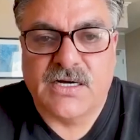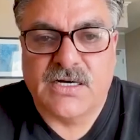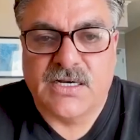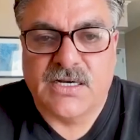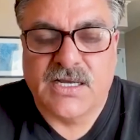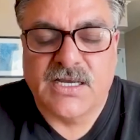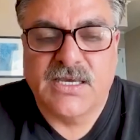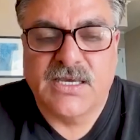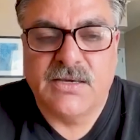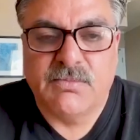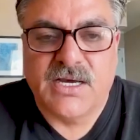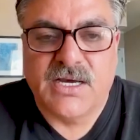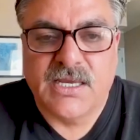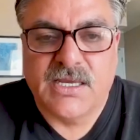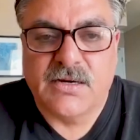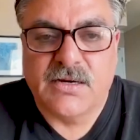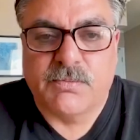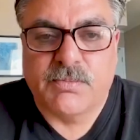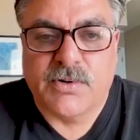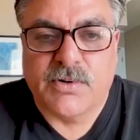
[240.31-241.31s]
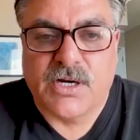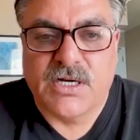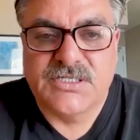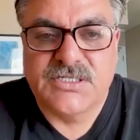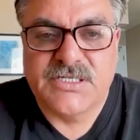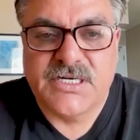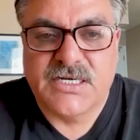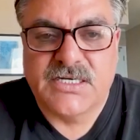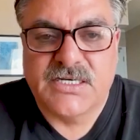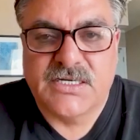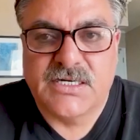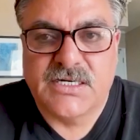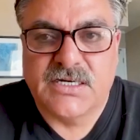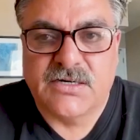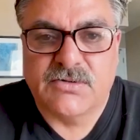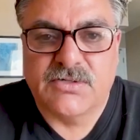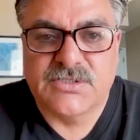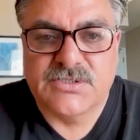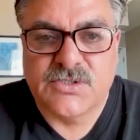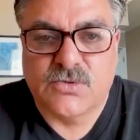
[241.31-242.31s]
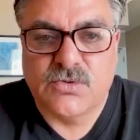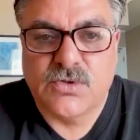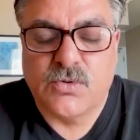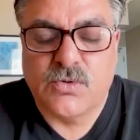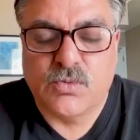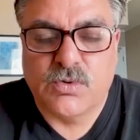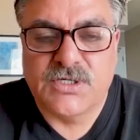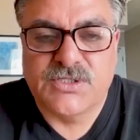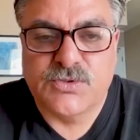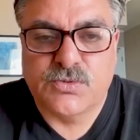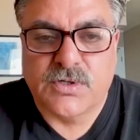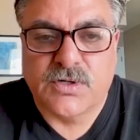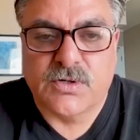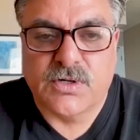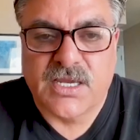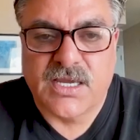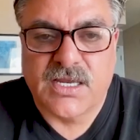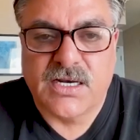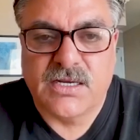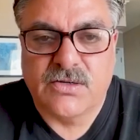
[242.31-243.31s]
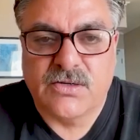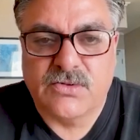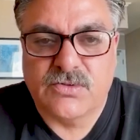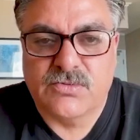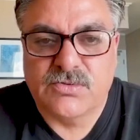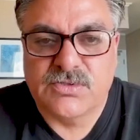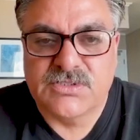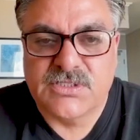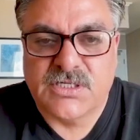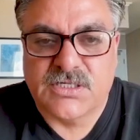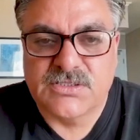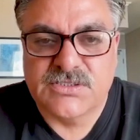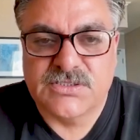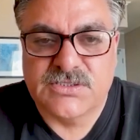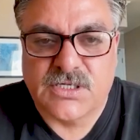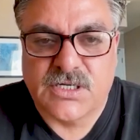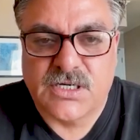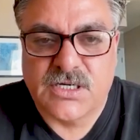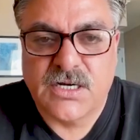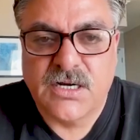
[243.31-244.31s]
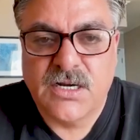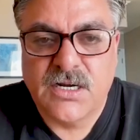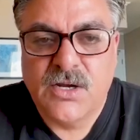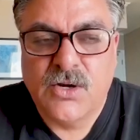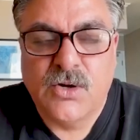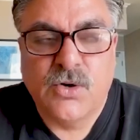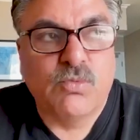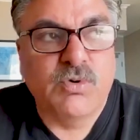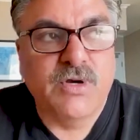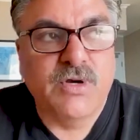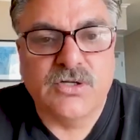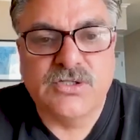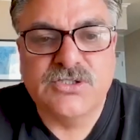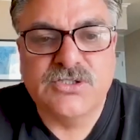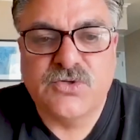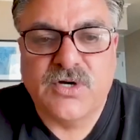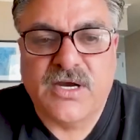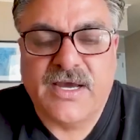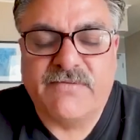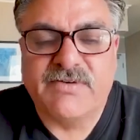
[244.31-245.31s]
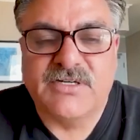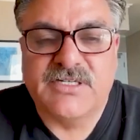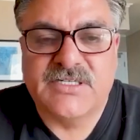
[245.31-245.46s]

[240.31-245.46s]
our Lucky Mica project in Arizona, which we're getting good results on. We also have a